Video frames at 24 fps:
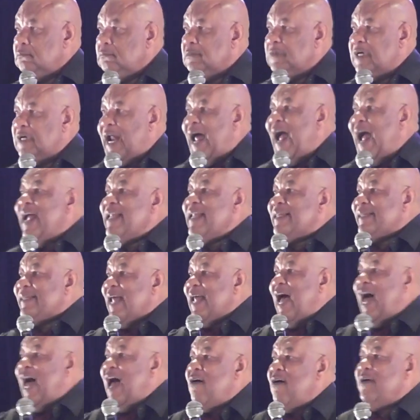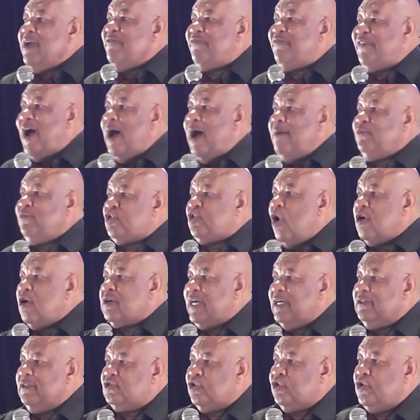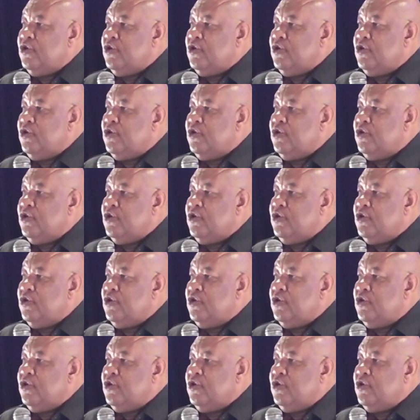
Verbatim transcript: Right now, if I'm talking to